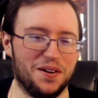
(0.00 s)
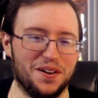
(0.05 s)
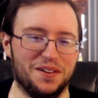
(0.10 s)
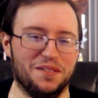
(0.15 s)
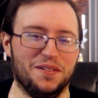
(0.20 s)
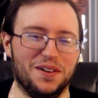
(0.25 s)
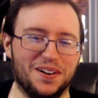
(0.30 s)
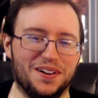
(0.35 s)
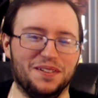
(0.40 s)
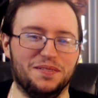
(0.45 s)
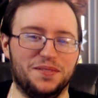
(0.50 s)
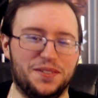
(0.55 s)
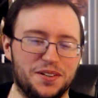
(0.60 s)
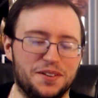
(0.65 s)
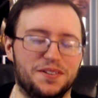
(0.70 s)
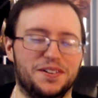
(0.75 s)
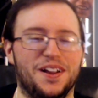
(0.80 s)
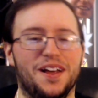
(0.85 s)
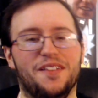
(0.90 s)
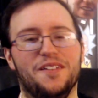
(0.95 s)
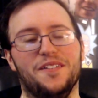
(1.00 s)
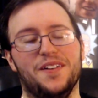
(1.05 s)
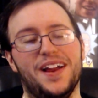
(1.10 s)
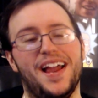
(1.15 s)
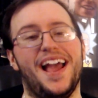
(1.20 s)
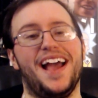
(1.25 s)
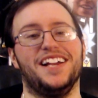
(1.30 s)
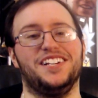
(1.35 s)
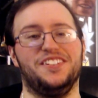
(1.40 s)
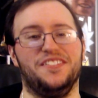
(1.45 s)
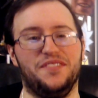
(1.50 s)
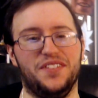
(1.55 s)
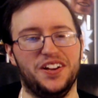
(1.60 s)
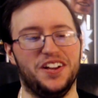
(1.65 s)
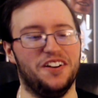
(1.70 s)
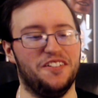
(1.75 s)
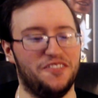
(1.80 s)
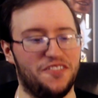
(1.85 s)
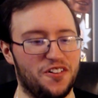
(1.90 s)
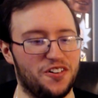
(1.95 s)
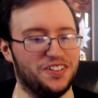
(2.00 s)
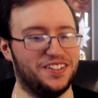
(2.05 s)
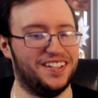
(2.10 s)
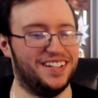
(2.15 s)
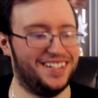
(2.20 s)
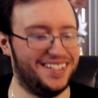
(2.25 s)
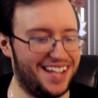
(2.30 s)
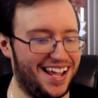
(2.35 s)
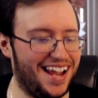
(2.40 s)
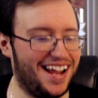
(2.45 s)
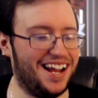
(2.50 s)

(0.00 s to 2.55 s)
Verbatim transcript: and welcome to another reaction video for today.